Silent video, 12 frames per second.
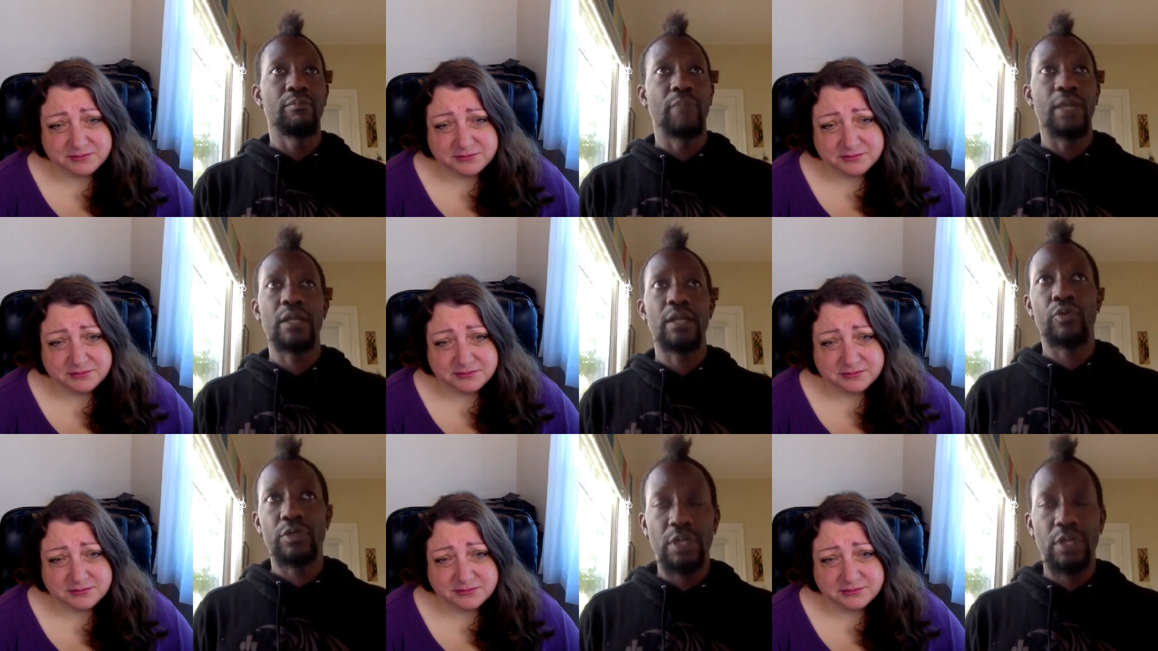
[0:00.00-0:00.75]
Speaker 1: my
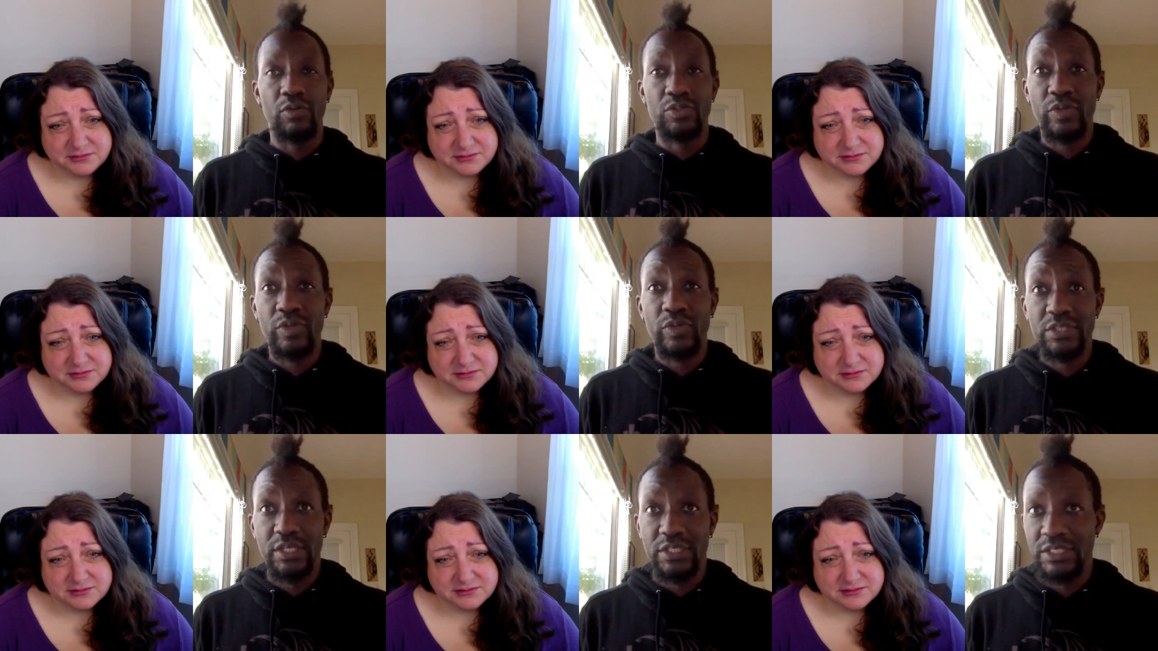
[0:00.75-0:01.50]
number one thought was,
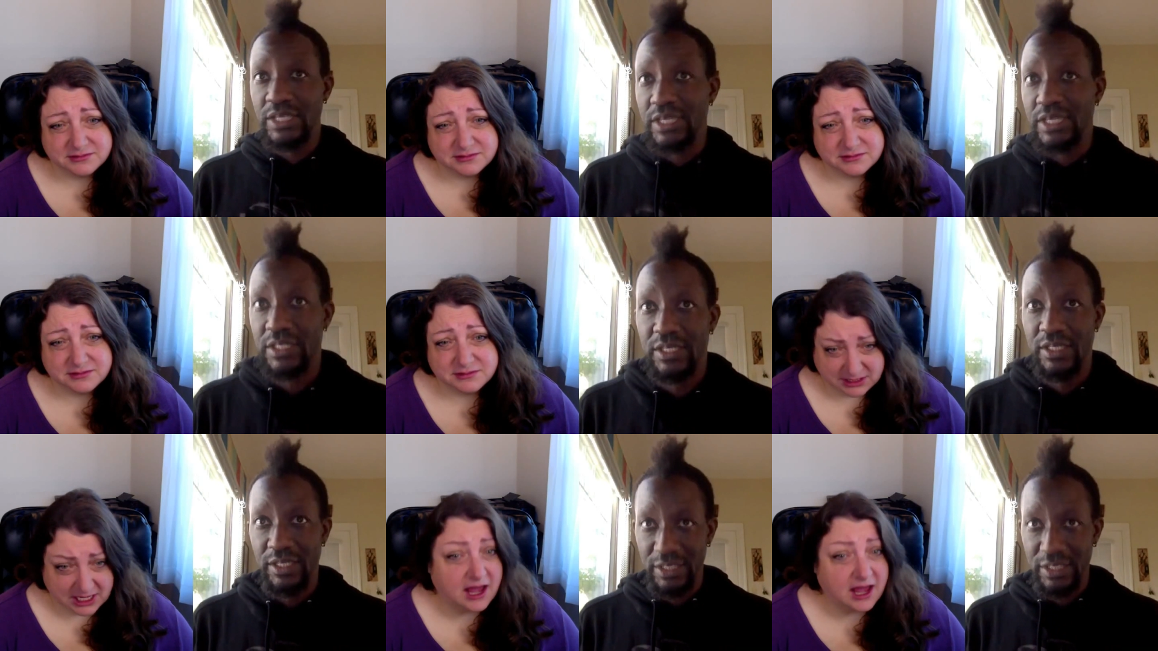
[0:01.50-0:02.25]
where's the consent
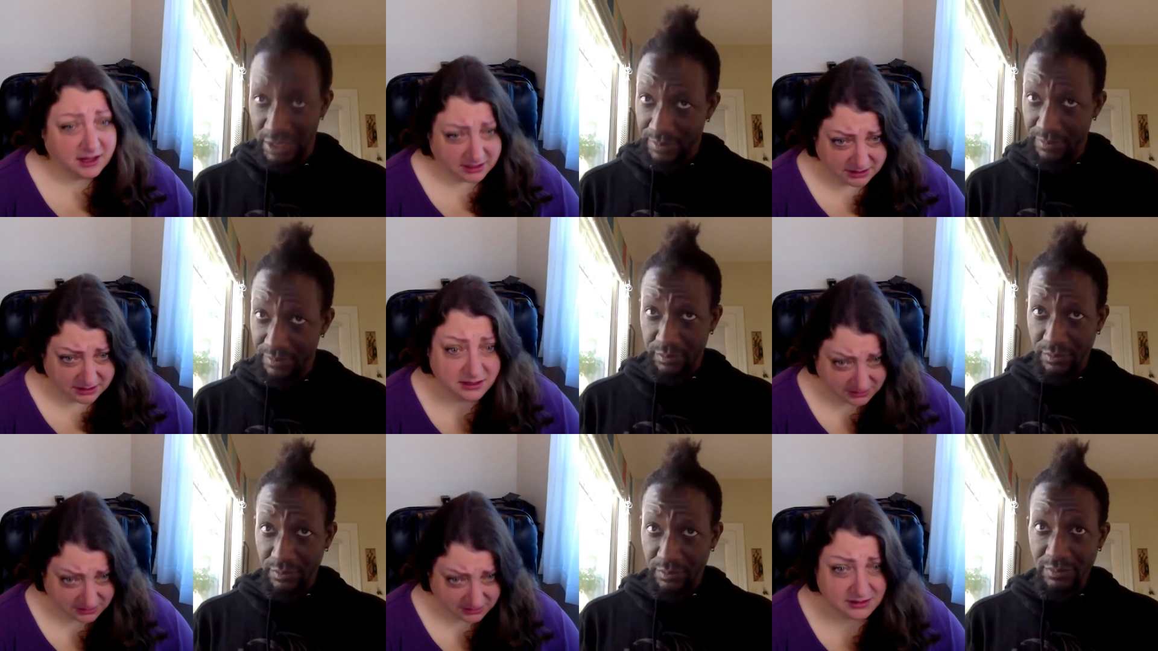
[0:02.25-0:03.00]
in yeah. this?
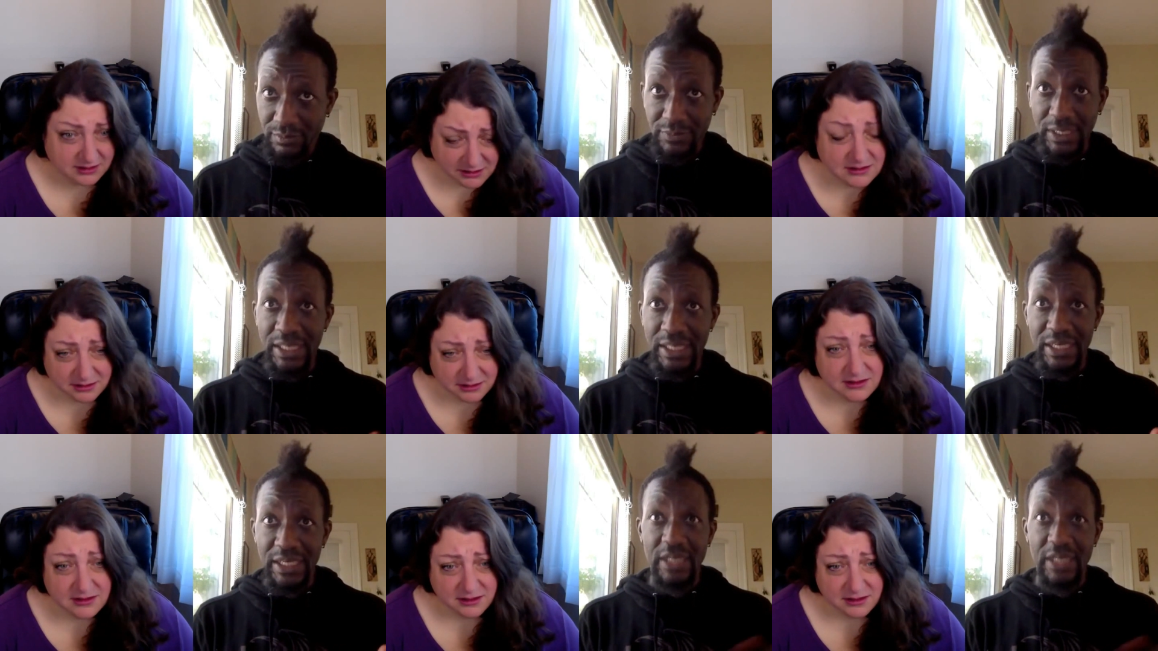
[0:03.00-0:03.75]

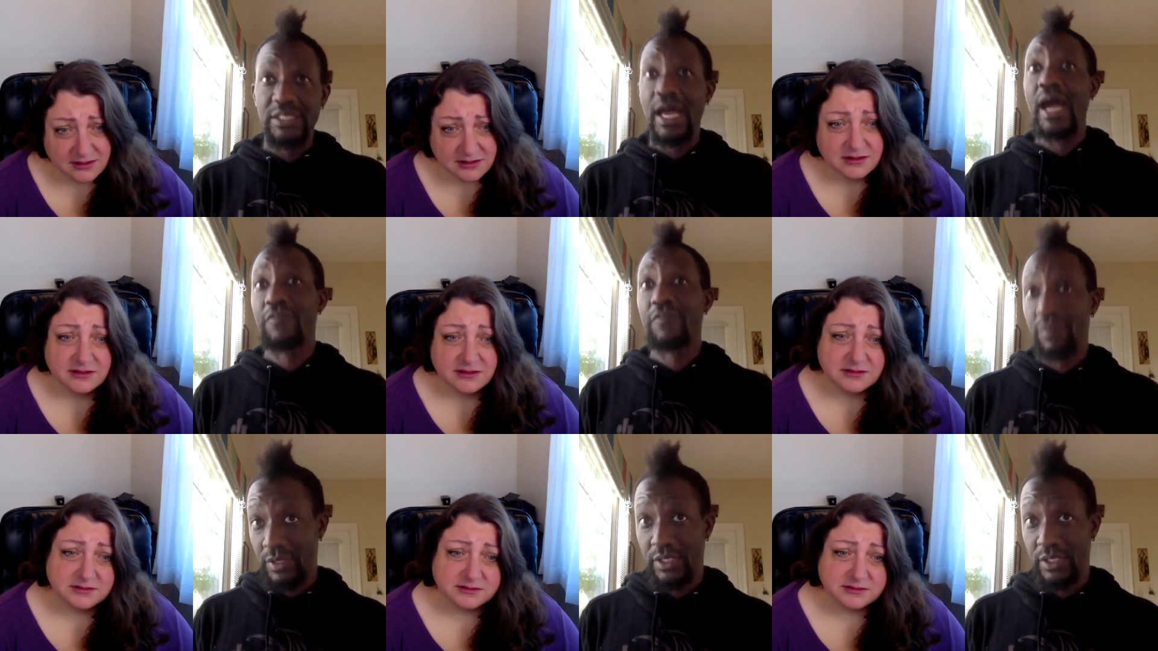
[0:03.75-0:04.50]
And then
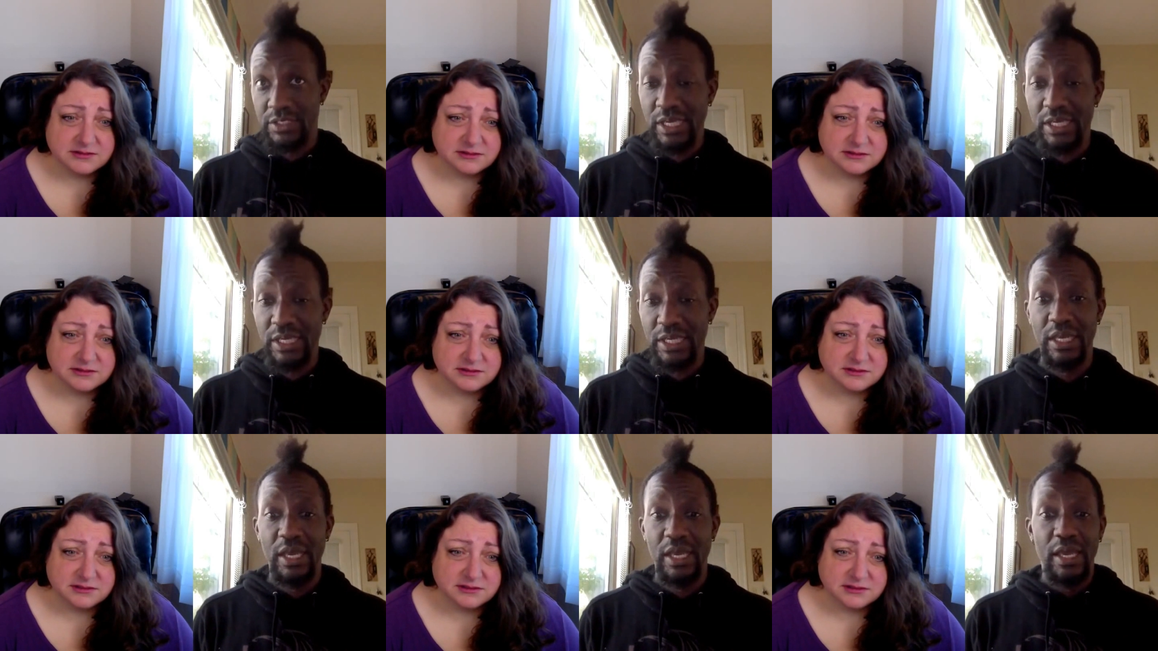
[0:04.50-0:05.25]
aside from the
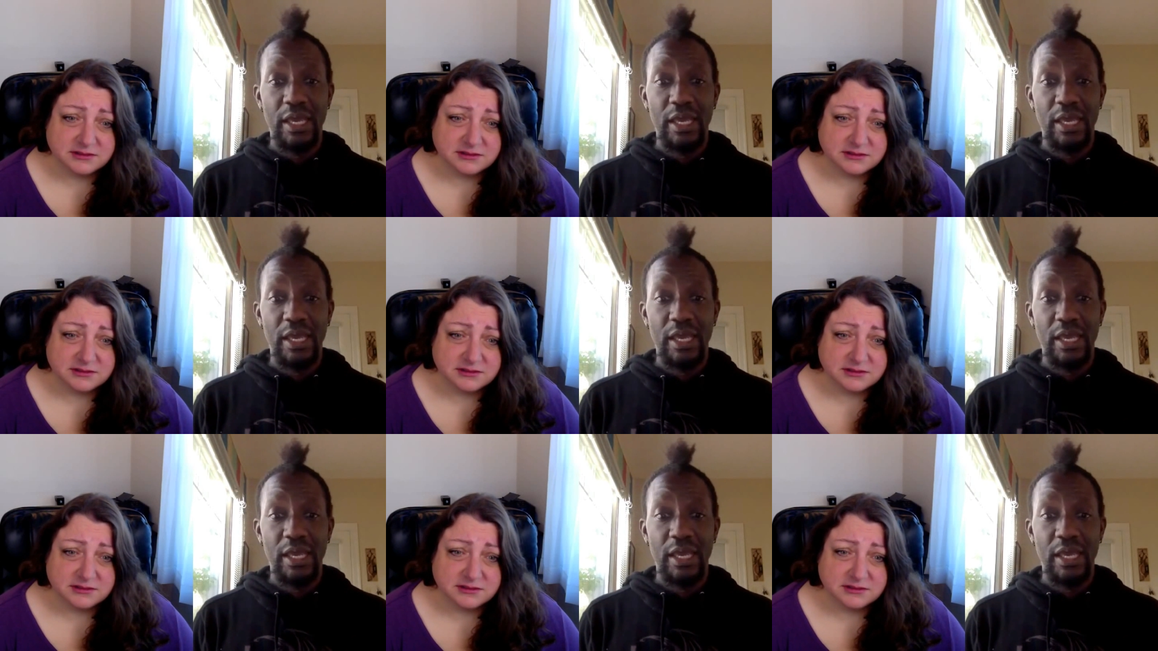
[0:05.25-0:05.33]
consent,